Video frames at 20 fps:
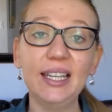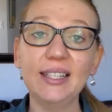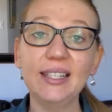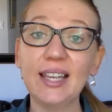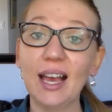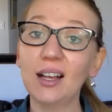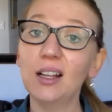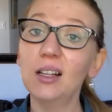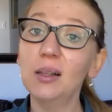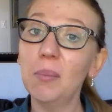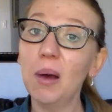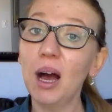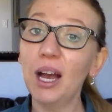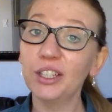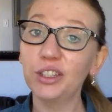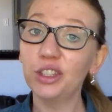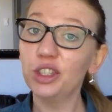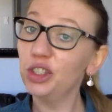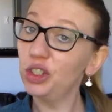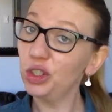tackle my
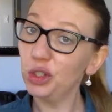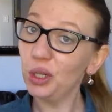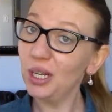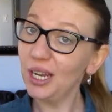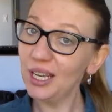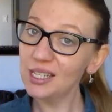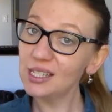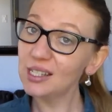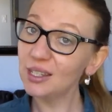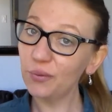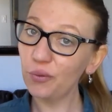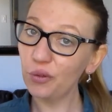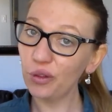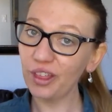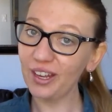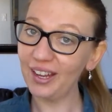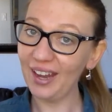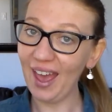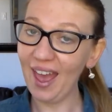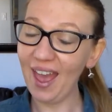to-do list for
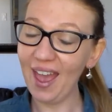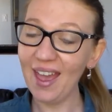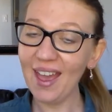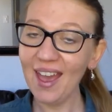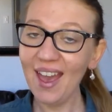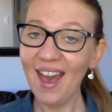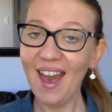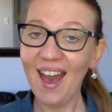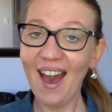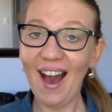the day.